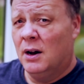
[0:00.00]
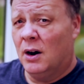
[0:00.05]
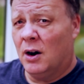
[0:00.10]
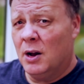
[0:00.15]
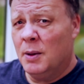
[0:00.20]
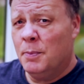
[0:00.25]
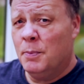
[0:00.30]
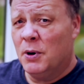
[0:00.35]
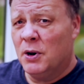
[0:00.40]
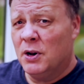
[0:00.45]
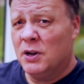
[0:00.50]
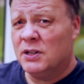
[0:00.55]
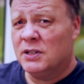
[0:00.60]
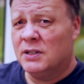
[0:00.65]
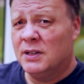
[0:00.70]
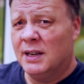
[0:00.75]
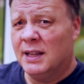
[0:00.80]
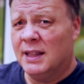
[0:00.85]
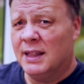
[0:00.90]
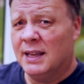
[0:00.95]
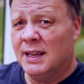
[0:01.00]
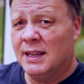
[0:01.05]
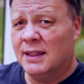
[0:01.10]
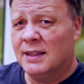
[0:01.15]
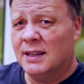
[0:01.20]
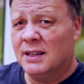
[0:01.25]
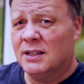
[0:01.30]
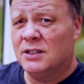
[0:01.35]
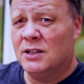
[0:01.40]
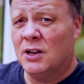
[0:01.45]
I personally
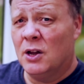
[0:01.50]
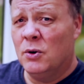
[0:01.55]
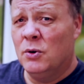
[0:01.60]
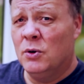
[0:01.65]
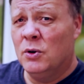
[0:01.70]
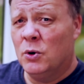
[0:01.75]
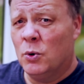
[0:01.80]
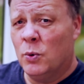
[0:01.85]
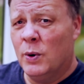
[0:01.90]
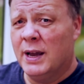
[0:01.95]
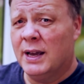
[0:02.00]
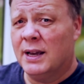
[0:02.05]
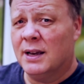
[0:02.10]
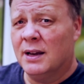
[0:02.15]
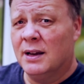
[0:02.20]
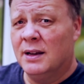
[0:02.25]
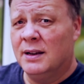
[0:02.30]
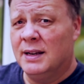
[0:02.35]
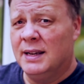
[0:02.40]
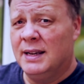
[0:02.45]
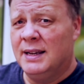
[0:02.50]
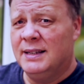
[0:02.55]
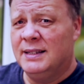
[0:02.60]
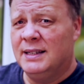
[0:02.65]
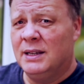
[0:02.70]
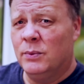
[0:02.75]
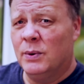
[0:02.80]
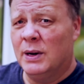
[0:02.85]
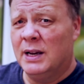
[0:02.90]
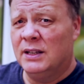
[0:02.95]
think there's no quick and
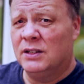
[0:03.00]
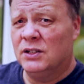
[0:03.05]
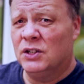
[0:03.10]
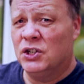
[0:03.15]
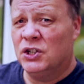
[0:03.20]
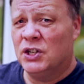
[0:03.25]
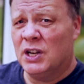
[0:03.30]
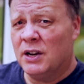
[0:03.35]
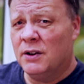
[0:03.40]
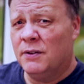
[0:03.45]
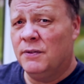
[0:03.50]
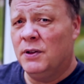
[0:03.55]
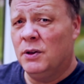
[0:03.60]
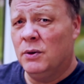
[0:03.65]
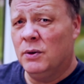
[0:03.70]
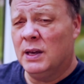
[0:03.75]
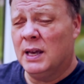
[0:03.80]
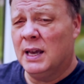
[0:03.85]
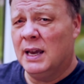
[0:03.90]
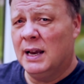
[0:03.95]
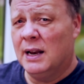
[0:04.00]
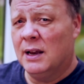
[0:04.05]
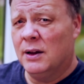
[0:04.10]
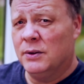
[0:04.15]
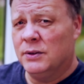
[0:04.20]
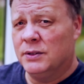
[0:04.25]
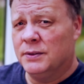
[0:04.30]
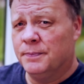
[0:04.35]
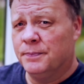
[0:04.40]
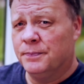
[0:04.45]
easy way to shed a few
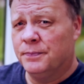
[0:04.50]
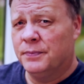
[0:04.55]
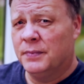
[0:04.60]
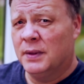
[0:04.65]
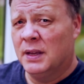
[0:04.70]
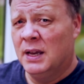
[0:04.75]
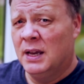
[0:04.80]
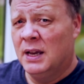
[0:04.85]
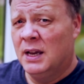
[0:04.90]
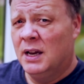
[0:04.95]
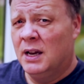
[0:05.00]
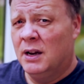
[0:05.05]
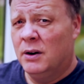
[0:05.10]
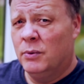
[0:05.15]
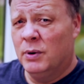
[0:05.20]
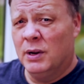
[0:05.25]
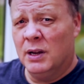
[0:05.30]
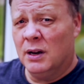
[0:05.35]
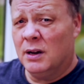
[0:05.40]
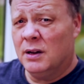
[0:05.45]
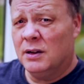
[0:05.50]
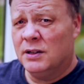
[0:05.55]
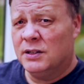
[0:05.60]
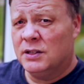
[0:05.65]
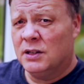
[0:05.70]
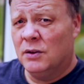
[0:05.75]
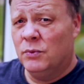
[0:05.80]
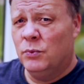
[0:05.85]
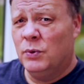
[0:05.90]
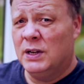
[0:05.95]
kilos.
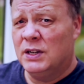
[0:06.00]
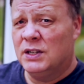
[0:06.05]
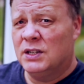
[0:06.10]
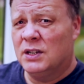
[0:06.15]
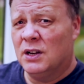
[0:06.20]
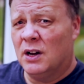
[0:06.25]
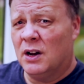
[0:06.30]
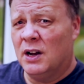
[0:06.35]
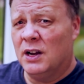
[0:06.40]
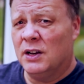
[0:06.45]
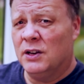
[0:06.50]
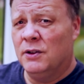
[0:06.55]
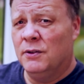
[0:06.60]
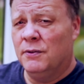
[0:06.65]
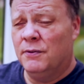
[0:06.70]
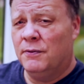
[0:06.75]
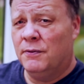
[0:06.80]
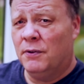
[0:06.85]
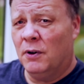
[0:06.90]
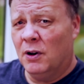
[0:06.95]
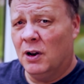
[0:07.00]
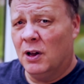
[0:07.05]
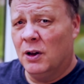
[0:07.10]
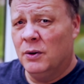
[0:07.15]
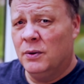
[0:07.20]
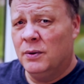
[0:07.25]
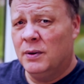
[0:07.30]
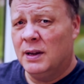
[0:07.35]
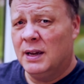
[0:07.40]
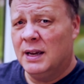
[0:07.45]
Regardless of which diet you
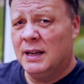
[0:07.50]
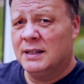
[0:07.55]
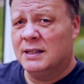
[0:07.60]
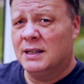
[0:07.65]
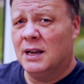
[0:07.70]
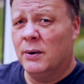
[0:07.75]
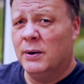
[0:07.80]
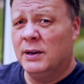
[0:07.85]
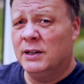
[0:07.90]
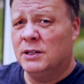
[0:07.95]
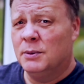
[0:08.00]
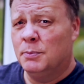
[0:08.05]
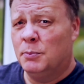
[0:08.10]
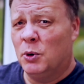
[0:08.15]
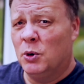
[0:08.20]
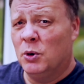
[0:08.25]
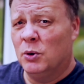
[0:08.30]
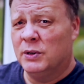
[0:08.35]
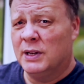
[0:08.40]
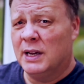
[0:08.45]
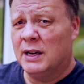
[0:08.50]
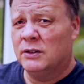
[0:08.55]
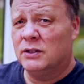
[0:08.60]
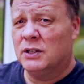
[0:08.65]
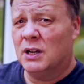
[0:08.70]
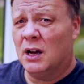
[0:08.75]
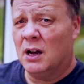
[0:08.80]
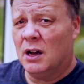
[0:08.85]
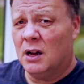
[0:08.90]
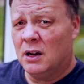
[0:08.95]
follow, it's going to boil down
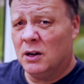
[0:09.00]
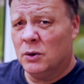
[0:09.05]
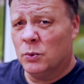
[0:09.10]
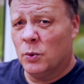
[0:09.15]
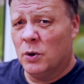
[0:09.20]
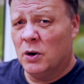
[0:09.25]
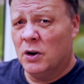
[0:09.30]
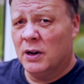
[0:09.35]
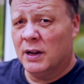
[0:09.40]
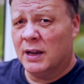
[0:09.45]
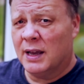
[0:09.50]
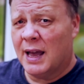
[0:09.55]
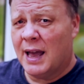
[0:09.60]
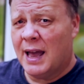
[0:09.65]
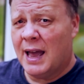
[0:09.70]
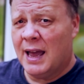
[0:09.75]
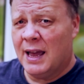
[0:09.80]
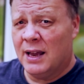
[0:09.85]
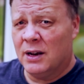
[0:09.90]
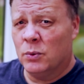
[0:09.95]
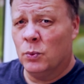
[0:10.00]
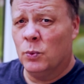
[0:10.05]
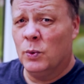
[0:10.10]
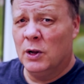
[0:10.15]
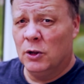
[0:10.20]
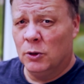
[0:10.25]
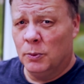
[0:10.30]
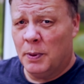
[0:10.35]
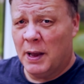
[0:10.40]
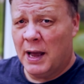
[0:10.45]
to hard work and
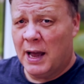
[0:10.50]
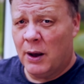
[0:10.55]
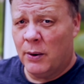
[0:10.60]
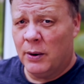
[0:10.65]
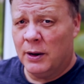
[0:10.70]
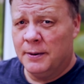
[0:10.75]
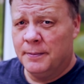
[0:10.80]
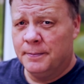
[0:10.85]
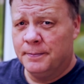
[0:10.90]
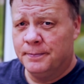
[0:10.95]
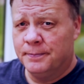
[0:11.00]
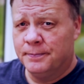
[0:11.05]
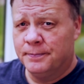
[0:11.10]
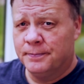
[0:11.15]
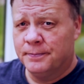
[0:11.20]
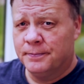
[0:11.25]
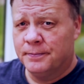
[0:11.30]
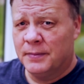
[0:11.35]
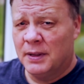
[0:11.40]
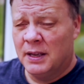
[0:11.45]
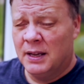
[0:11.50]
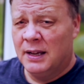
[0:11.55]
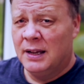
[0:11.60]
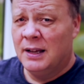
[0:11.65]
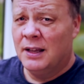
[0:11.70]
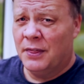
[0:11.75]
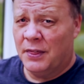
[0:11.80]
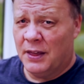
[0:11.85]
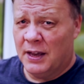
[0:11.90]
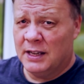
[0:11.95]
willpower.
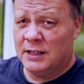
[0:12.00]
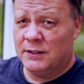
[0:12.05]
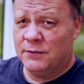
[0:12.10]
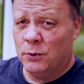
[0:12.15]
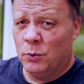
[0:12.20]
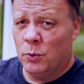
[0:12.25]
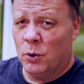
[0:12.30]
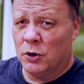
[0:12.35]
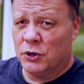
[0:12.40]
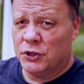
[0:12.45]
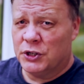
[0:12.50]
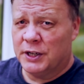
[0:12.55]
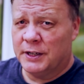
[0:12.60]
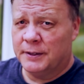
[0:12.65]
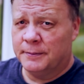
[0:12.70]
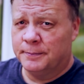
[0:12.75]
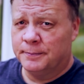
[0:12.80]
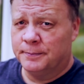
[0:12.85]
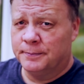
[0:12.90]
Thanks for watching.